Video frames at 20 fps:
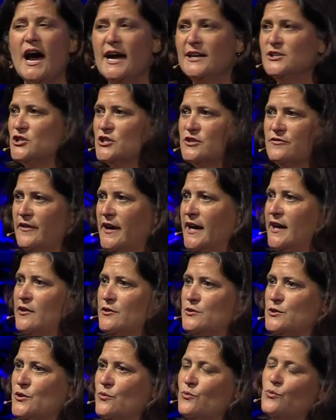I just
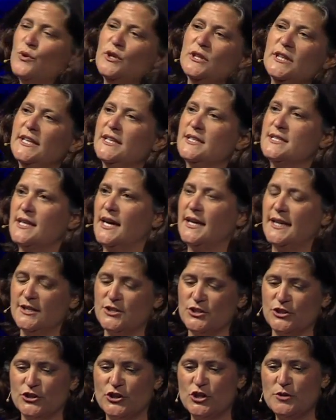found really exciting
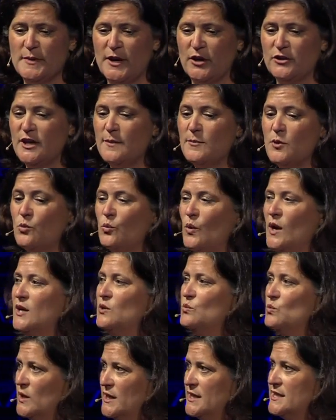to learn about. Number
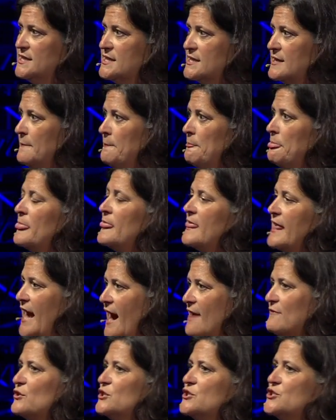one was the
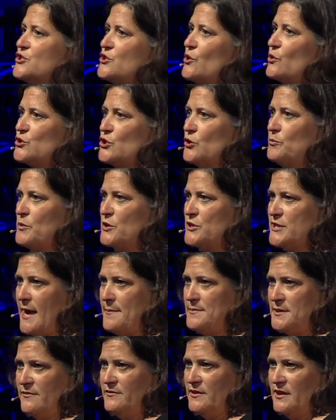average social
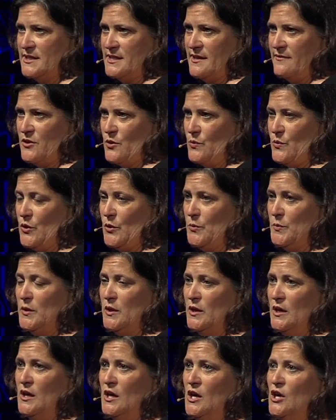perceptiveness of the group.
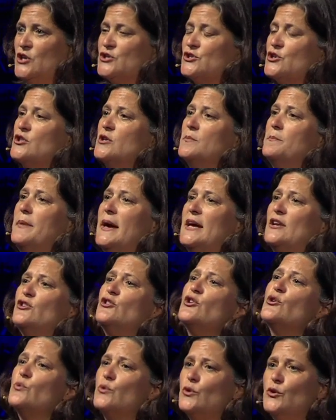So the better
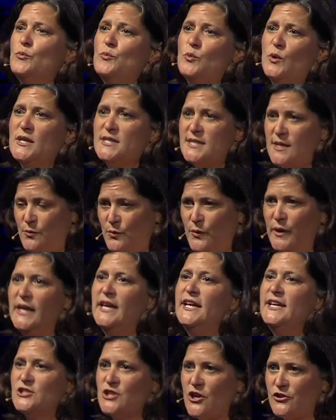the group was at
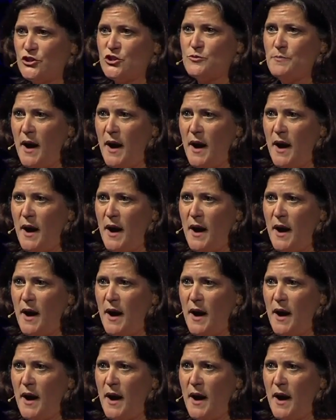reading each other's